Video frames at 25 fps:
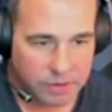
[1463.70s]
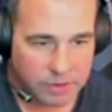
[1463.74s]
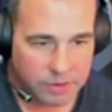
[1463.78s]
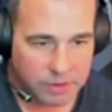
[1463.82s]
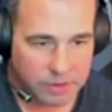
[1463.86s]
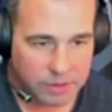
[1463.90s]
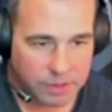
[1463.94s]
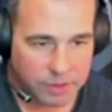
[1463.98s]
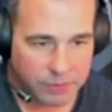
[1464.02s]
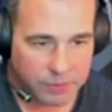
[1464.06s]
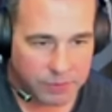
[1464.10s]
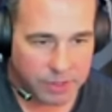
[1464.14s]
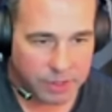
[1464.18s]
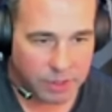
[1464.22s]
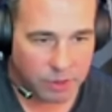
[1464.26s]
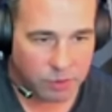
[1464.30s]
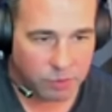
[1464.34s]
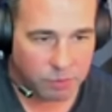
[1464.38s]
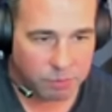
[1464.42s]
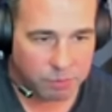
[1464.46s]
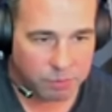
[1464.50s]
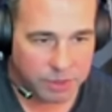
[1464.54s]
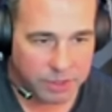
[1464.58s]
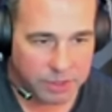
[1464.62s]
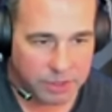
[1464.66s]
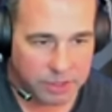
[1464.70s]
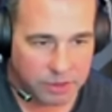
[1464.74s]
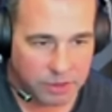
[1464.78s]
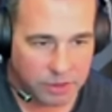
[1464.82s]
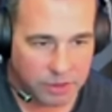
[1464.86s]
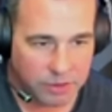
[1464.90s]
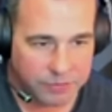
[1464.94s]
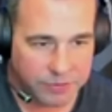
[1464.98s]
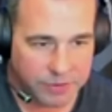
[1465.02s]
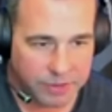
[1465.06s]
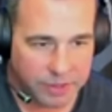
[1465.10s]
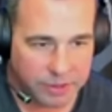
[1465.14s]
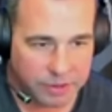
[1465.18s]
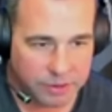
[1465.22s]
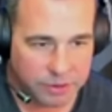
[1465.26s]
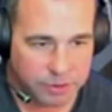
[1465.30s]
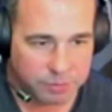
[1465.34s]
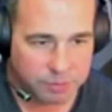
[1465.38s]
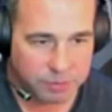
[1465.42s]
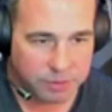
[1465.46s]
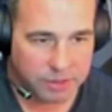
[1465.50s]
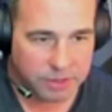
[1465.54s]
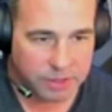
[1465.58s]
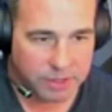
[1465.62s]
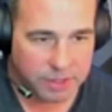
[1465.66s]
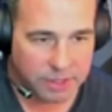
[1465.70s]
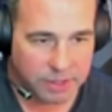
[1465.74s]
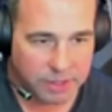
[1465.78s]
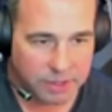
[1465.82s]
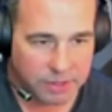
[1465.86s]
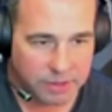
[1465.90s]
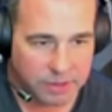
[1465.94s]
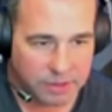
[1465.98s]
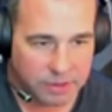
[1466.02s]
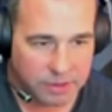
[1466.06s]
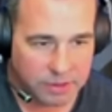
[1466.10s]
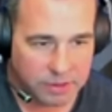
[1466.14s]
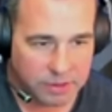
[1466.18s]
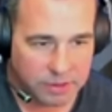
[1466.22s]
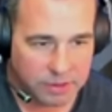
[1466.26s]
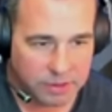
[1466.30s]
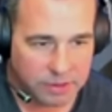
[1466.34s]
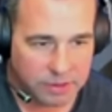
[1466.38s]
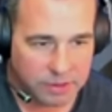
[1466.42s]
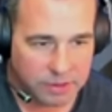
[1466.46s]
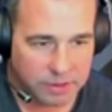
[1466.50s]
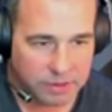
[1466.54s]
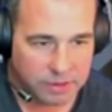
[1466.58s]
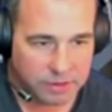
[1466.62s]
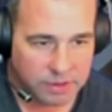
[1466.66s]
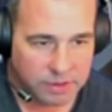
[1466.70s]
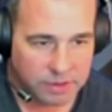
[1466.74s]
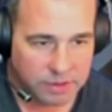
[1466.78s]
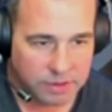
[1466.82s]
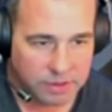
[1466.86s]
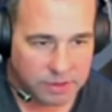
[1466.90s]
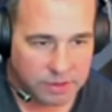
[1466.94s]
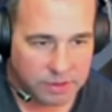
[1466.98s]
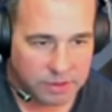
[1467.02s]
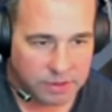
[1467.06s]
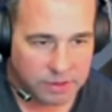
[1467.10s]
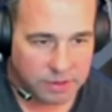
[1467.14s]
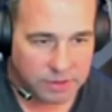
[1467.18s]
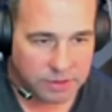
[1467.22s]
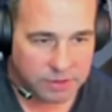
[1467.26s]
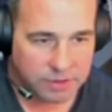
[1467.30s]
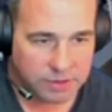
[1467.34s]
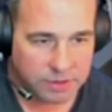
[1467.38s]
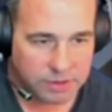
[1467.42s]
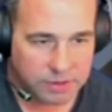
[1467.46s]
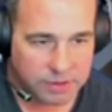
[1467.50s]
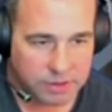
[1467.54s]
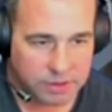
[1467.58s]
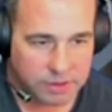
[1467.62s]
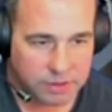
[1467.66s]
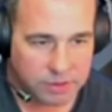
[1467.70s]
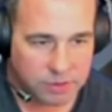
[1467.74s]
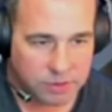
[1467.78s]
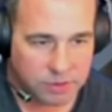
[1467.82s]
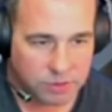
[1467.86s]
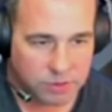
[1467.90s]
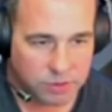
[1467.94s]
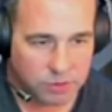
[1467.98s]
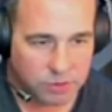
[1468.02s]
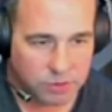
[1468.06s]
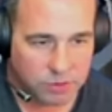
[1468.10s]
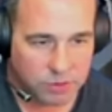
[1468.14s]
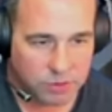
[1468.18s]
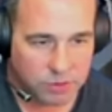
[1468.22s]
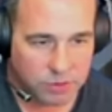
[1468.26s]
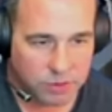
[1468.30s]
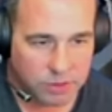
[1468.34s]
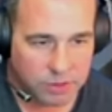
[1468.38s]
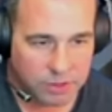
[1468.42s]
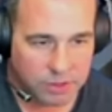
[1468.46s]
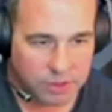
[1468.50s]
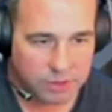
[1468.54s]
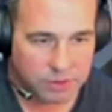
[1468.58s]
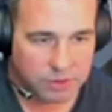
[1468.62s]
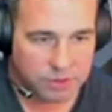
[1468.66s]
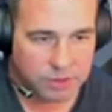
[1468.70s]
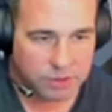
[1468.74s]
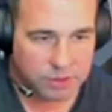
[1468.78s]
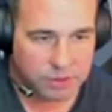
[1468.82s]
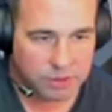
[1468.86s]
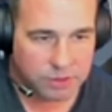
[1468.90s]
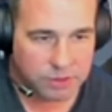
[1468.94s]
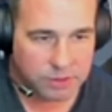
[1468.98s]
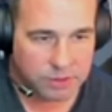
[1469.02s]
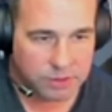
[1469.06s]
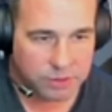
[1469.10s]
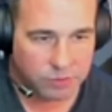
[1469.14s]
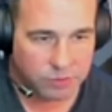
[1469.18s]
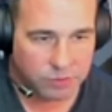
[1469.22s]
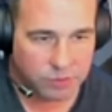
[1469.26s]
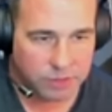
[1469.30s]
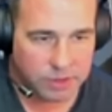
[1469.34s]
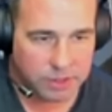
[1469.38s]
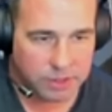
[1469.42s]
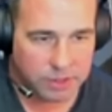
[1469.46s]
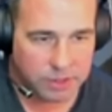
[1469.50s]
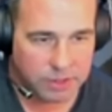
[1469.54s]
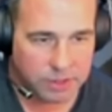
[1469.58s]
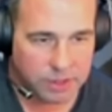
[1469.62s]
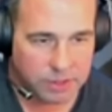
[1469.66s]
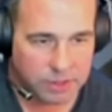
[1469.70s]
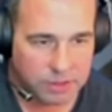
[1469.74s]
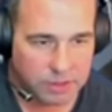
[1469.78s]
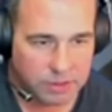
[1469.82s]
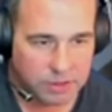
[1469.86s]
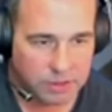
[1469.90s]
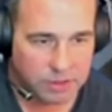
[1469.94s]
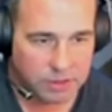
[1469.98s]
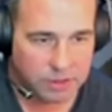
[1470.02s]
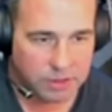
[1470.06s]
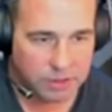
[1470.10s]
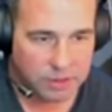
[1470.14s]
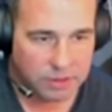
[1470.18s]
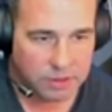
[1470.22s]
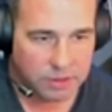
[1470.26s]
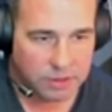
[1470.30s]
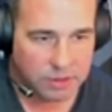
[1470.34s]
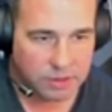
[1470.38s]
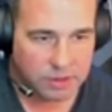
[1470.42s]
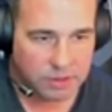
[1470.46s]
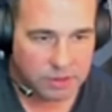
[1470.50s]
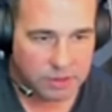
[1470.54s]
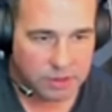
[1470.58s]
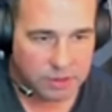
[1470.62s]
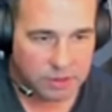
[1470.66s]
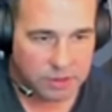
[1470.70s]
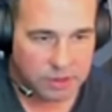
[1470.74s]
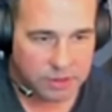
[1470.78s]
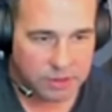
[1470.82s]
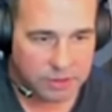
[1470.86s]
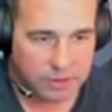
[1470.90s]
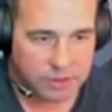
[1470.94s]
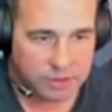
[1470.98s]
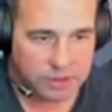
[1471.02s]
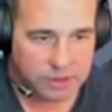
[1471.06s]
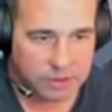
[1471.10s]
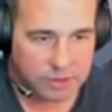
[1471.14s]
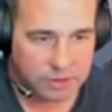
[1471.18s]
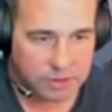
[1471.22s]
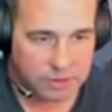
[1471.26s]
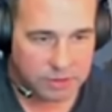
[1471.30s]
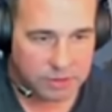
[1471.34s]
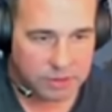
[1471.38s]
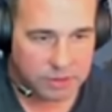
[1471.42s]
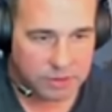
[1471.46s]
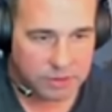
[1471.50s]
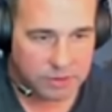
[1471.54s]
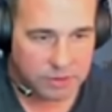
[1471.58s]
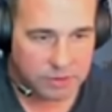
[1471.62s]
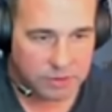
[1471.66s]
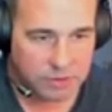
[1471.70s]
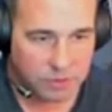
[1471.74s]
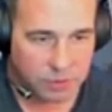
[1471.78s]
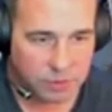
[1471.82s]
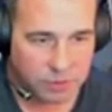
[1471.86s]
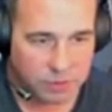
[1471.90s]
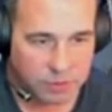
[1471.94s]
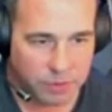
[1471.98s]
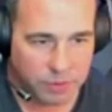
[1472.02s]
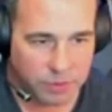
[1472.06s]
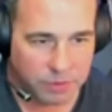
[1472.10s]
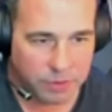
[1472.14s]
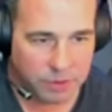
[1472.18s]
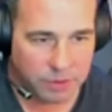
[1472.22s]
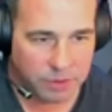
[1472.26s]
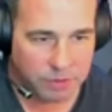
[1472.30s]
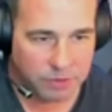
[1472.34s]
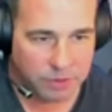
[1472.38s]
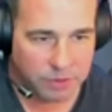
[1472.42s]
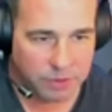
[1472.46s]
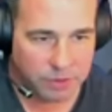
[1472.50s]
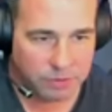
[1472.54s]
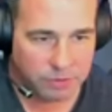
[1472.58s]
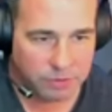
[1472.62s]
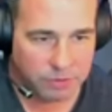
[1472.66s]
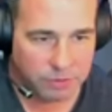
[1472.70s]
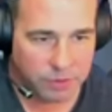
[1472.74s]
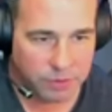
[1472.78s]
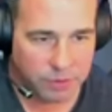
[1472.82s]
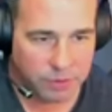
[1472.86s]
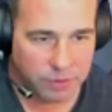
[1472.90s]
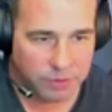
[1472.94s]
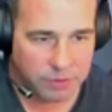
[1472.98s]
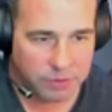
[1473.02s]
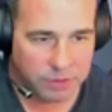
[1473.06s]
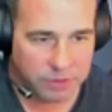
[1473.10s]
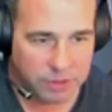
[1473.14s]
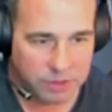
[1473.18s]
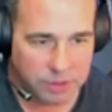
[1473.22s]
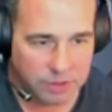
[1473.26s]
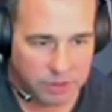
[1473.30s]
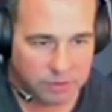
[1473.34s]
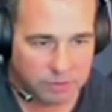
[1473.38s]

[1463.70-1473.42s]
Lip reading: There we go. We're bleeding off airspeed now. 62. Here's 63. Let's. Oh, we're losing it.